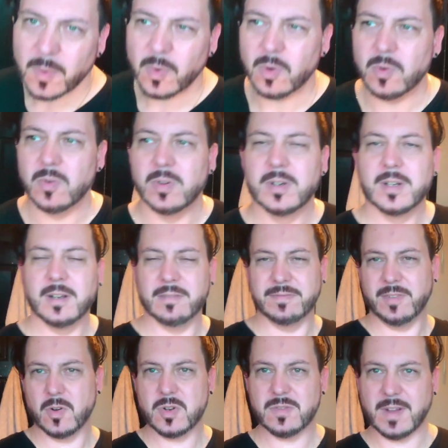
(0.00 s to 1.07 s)
or
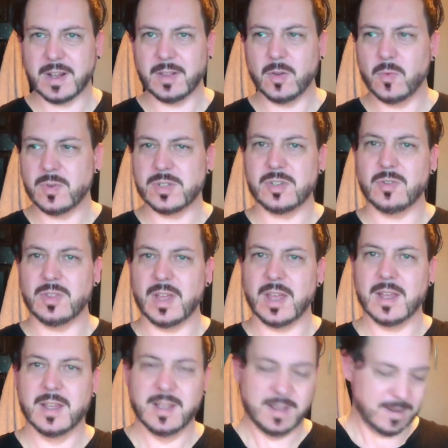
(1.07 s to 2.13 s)
Volkswagen, they always do that.
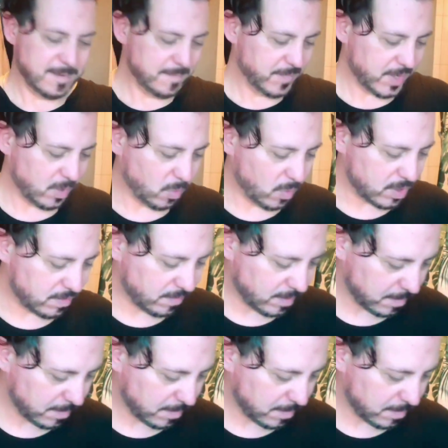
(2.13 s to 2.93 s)
They're always